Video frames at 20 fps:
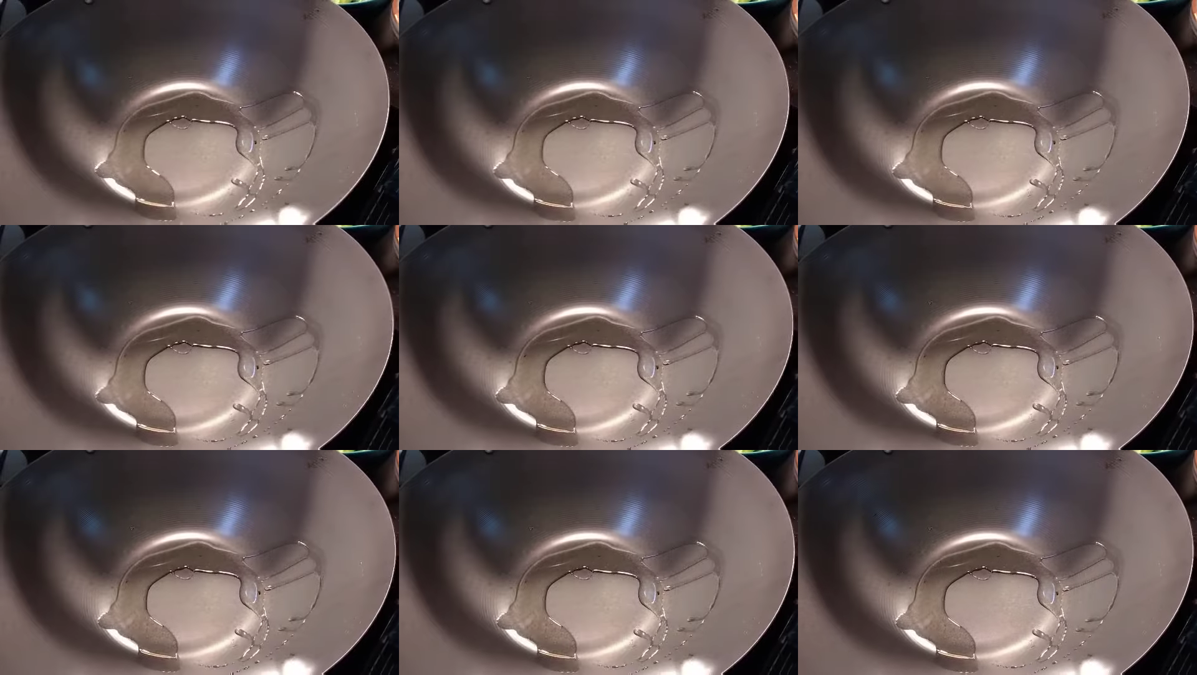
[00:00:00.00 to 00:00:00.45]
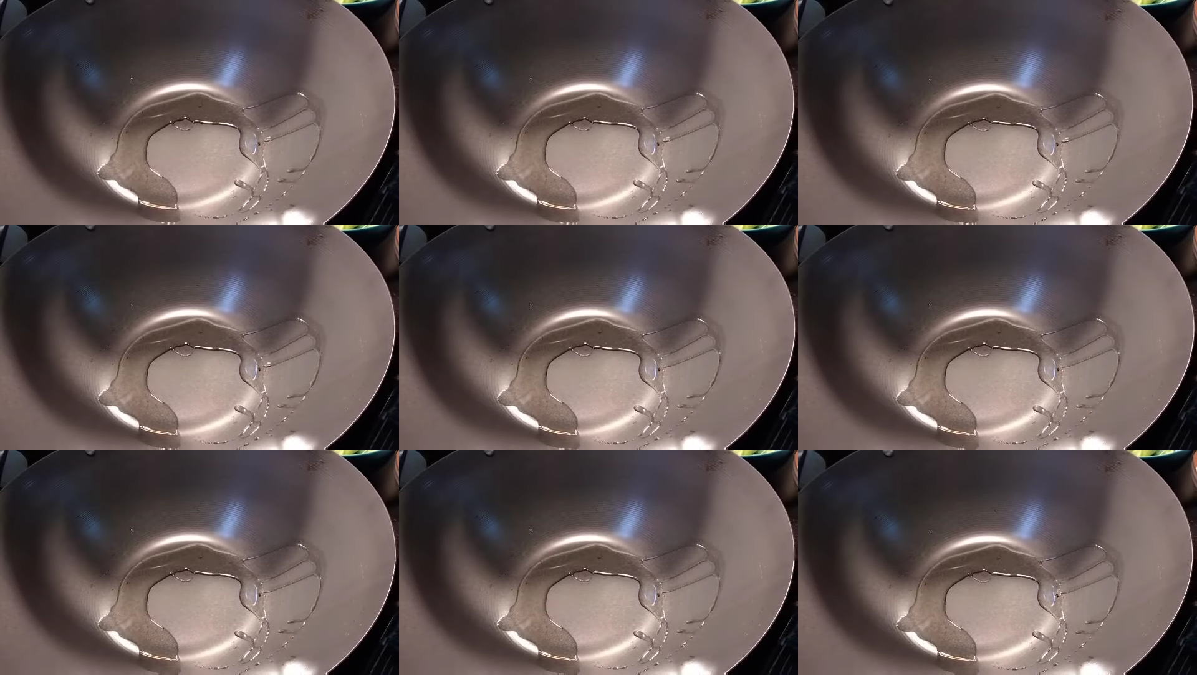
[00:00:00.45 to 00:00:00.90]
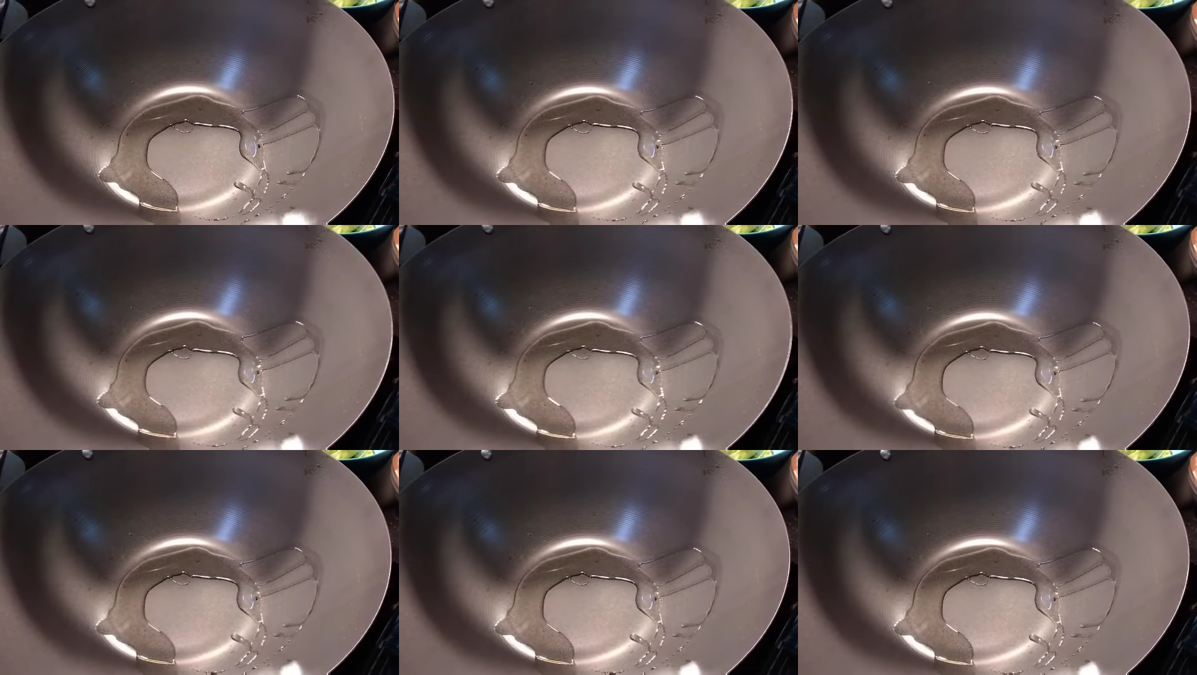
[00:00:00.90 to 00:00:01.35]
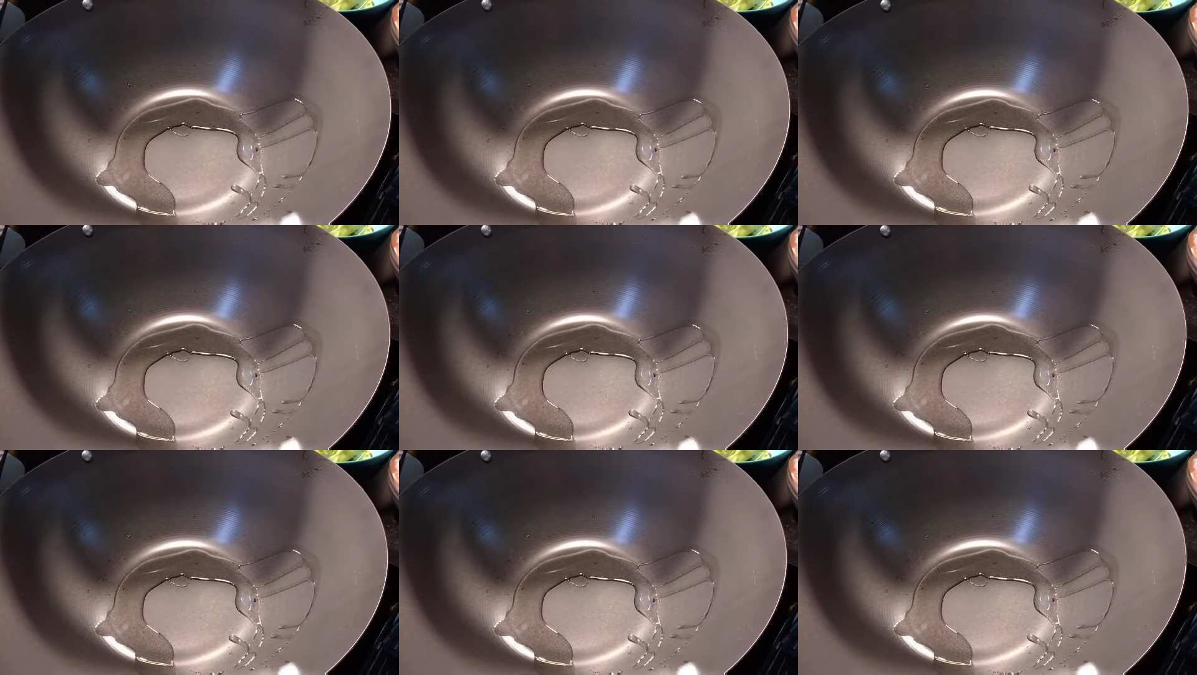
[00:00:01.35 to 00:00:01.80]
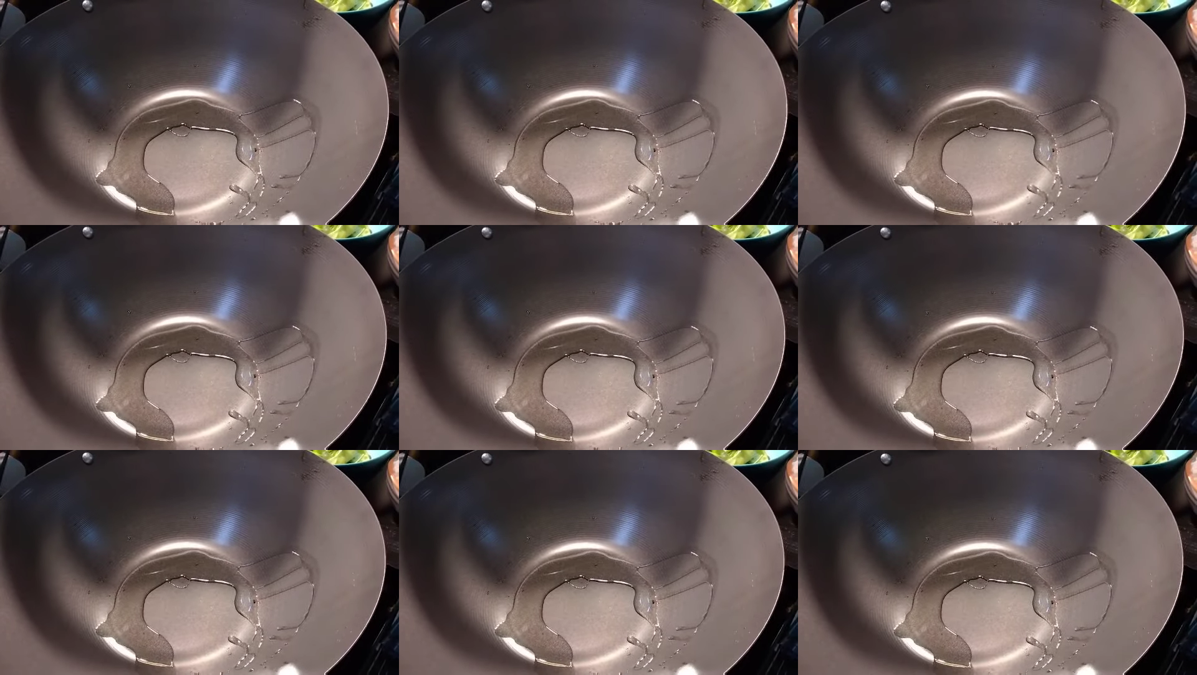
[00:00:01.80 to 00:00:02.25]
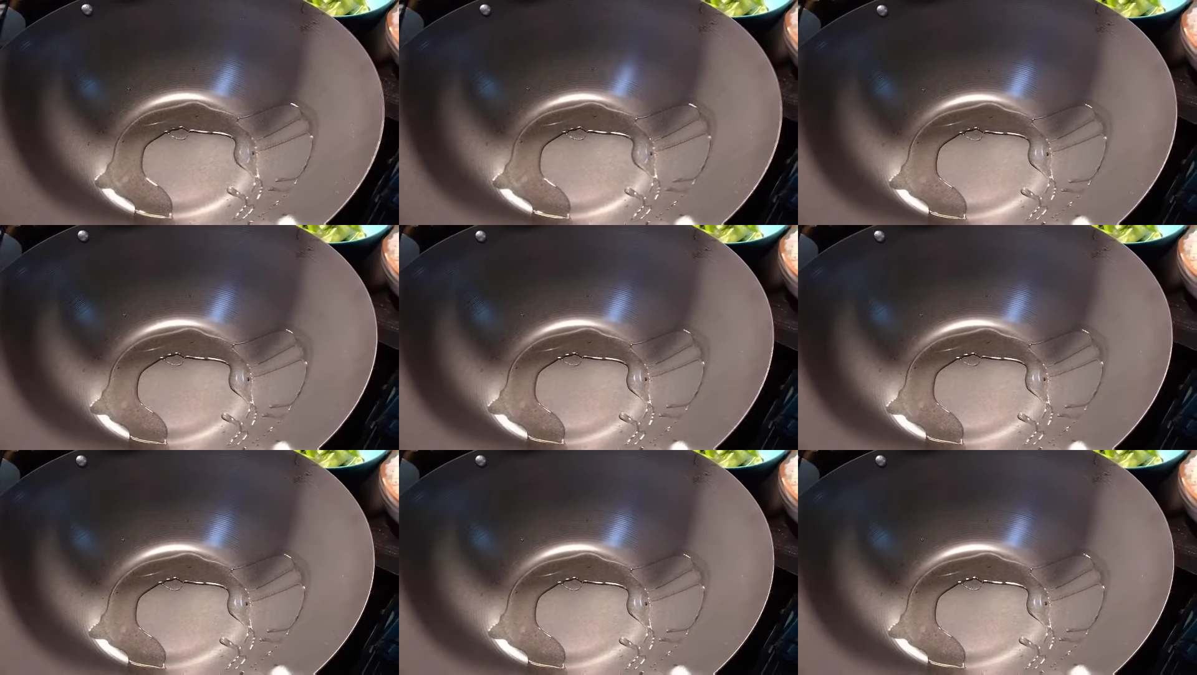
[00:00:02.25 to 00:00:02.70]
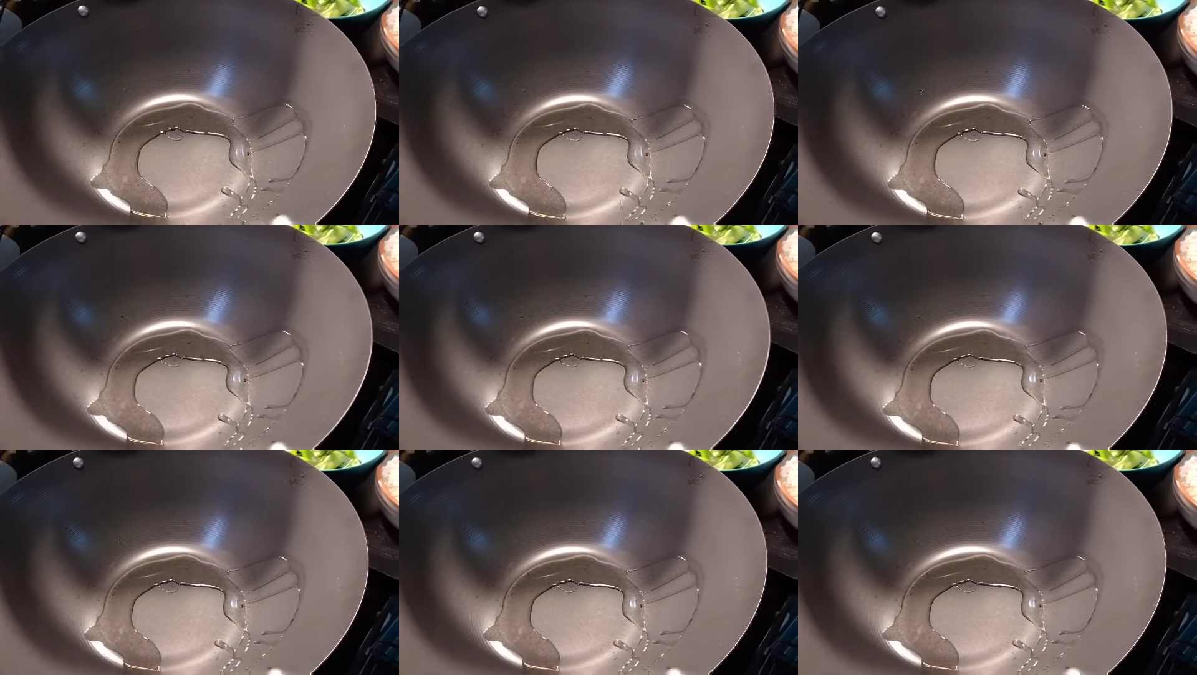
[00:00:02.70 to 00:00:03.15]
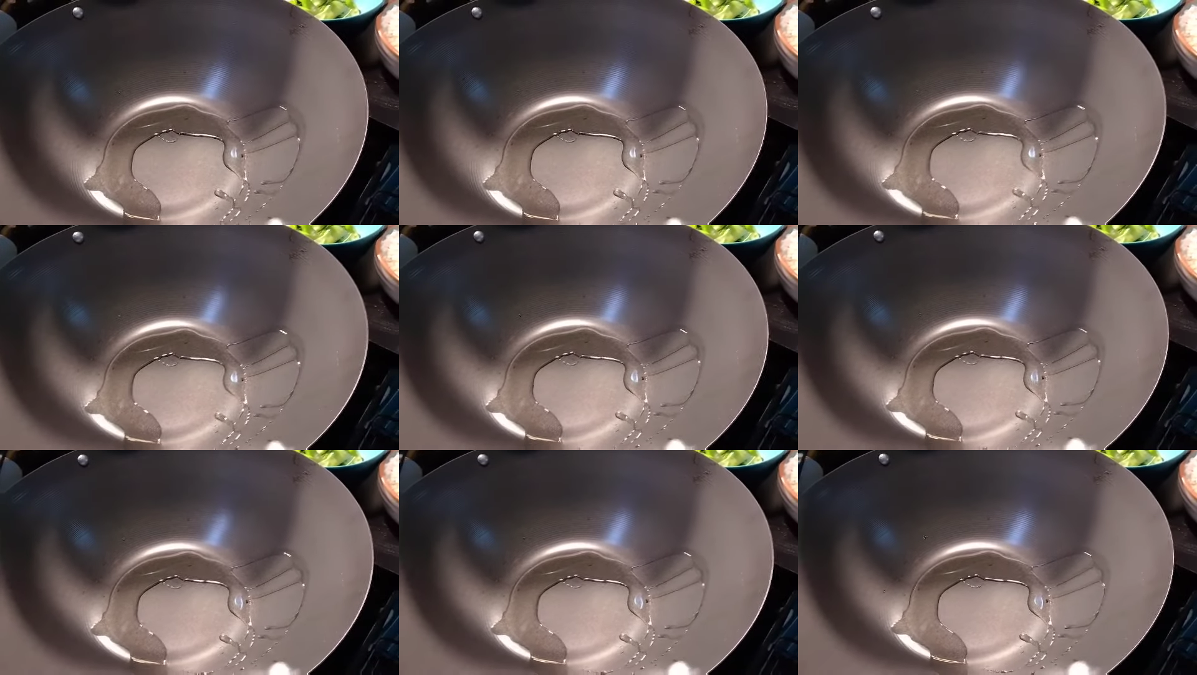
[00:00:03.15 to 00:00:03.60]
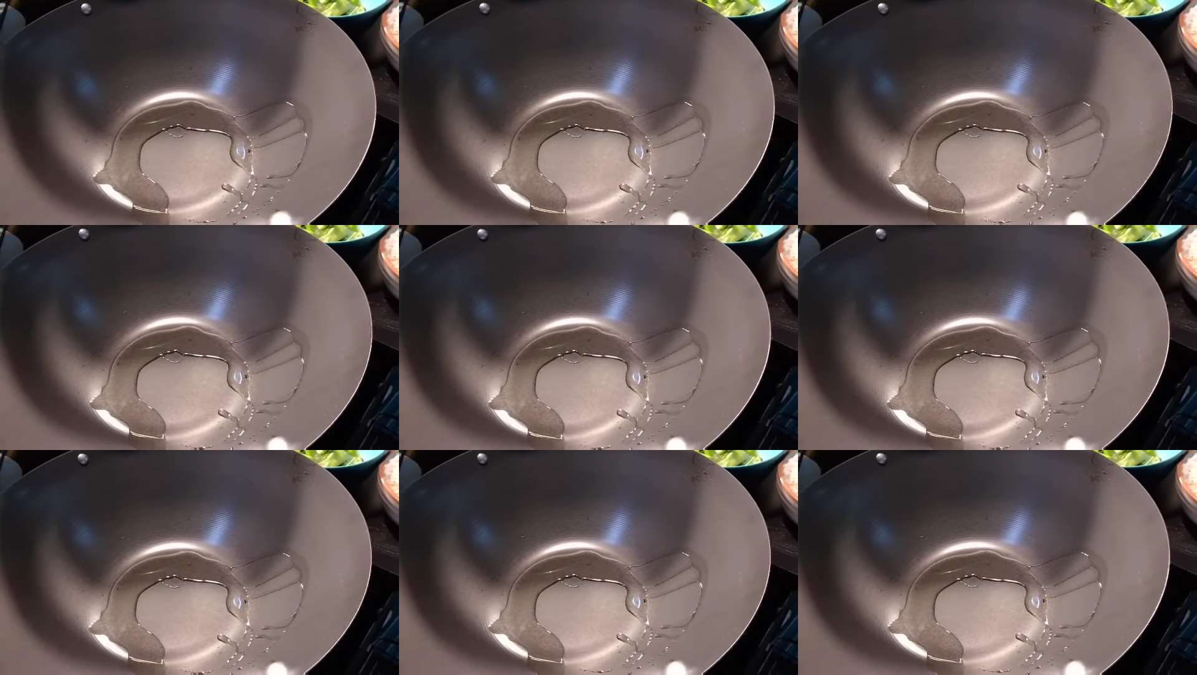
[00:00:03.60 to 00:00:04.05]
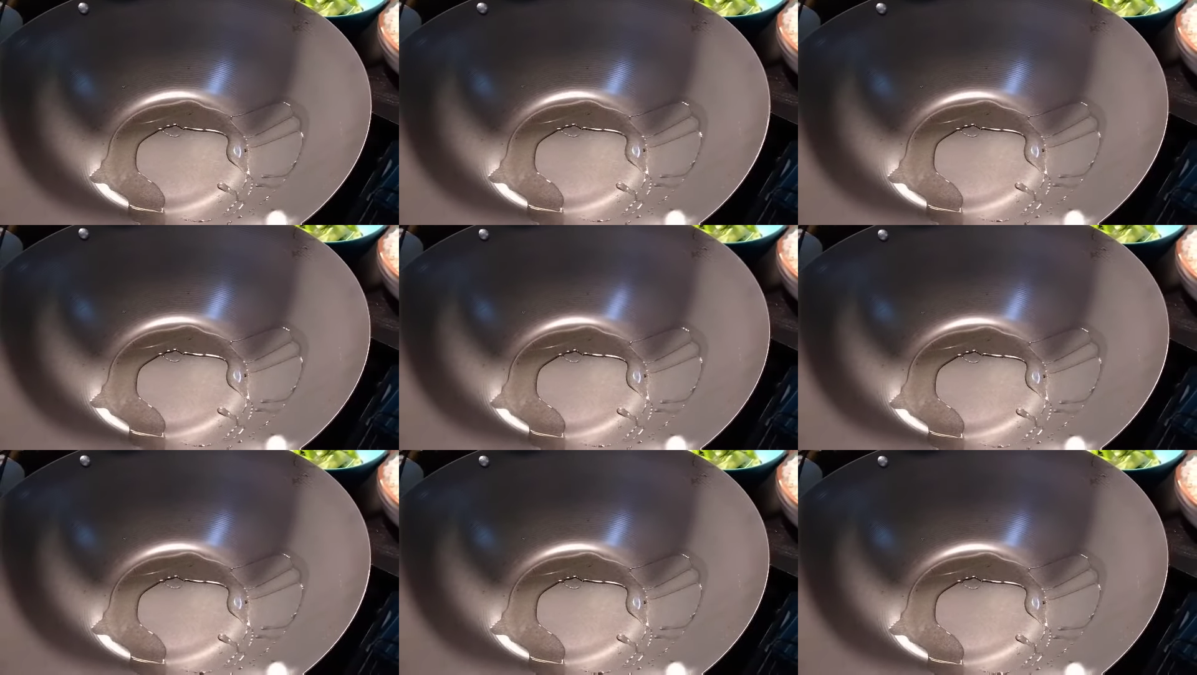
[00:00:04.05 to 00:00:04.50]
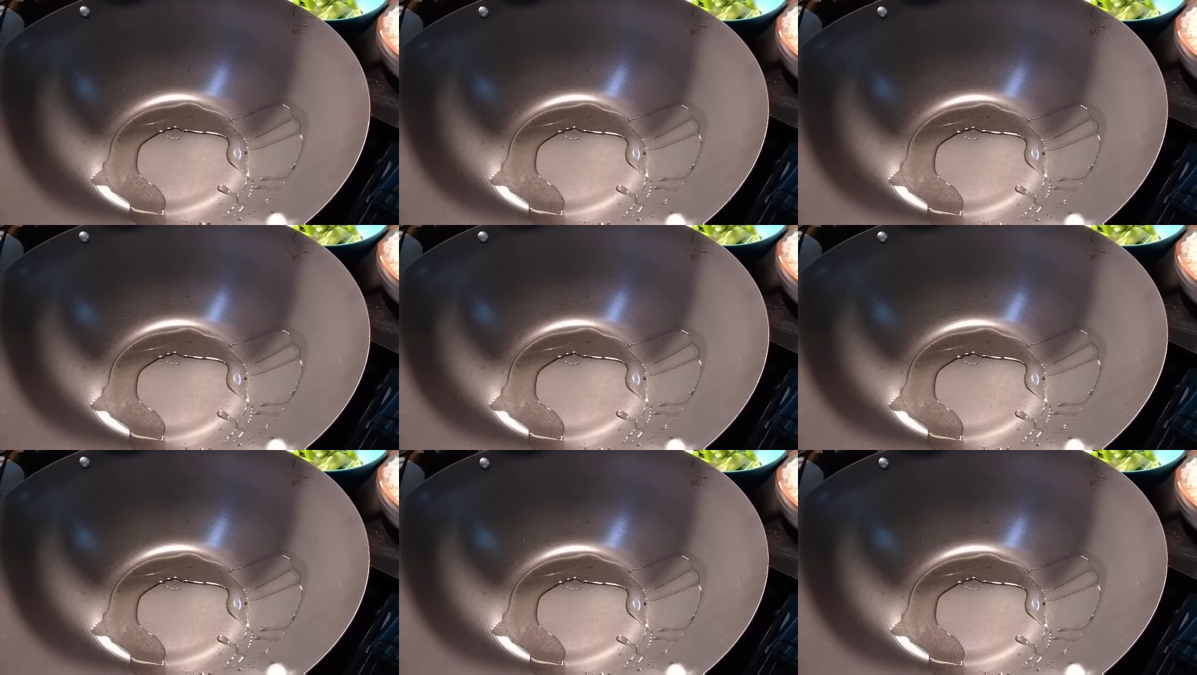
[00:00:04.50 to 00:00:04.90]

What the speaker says: (no speaker visible)